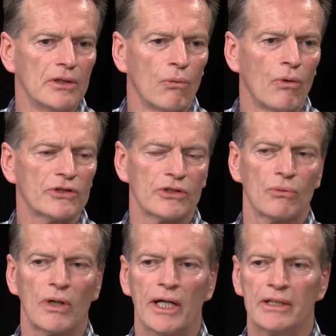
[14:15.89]
once in
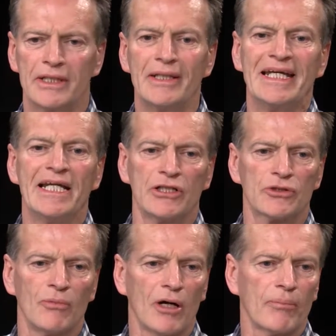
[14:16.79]
a while, in a
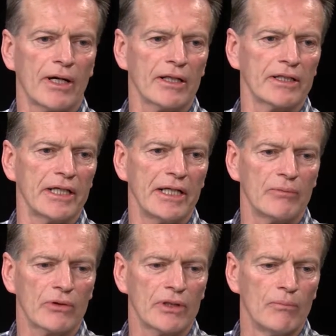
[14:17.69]
small part of the
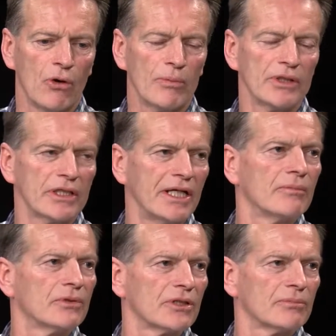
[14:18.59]
game or in a moment in the
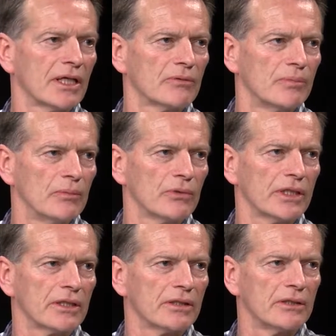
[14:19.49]
game, sometimes people
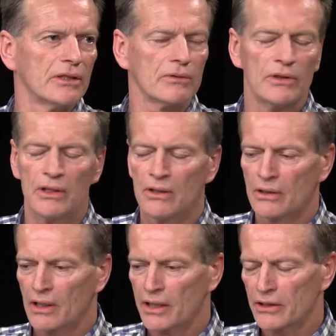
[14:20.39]
get,
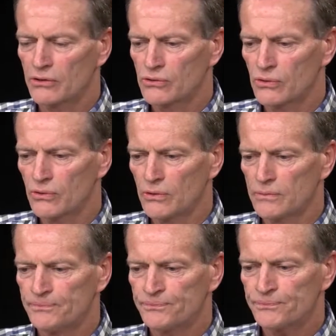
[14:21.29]
out of
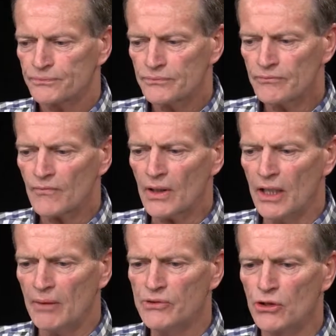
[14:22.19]
control.
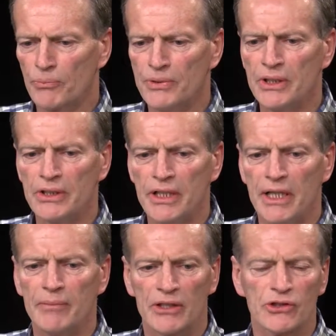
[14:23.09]
The European
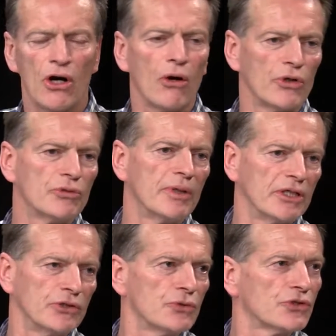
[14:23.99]
game has always
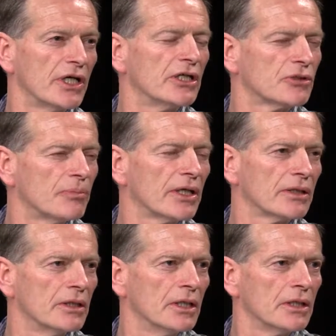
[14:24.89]
been, as you say, it's
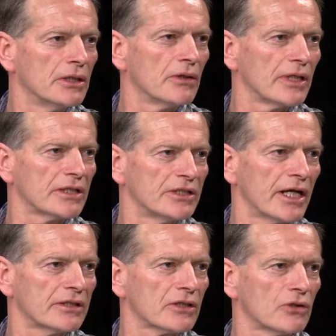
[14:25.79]
been, that
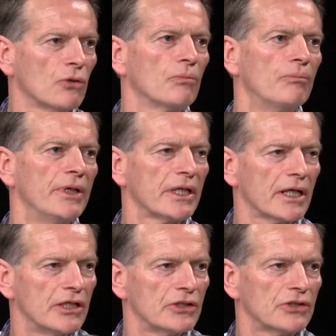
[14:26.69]
technical big
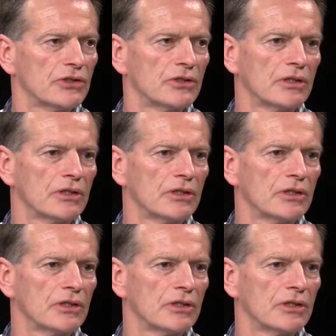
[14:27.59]
ice